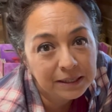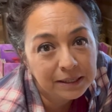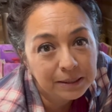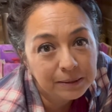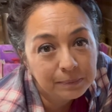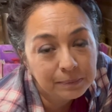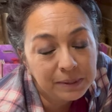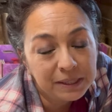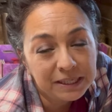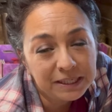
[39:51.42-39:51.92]

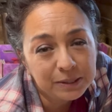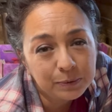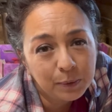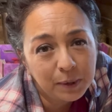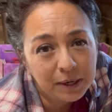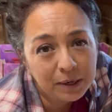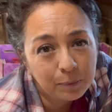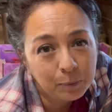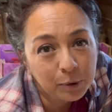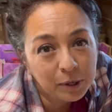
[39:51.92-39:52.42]
Please,
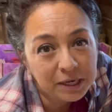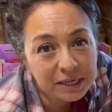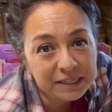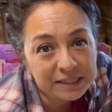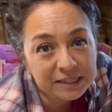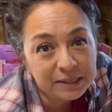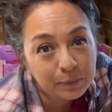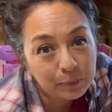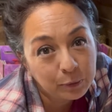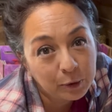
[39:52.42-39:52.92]
wind, bring us
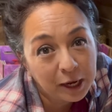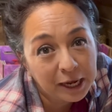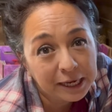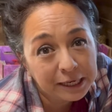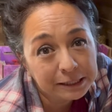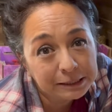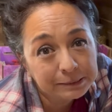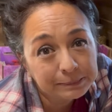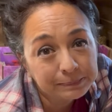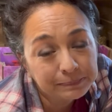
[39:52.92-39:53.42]
some
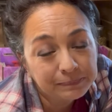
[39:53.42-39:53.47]
rain.